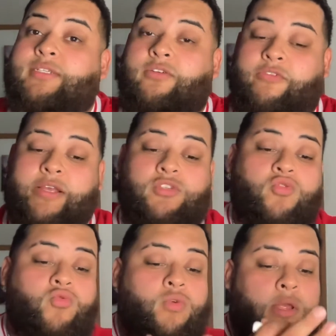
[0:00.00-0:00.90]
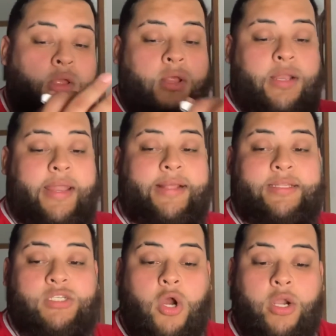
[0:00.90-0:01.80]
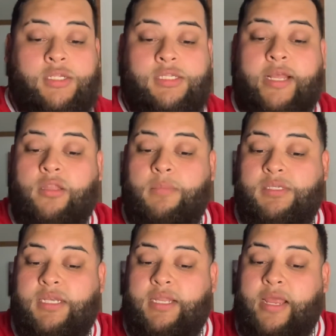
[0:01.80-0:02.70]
So if you guys do like this artist, like the music,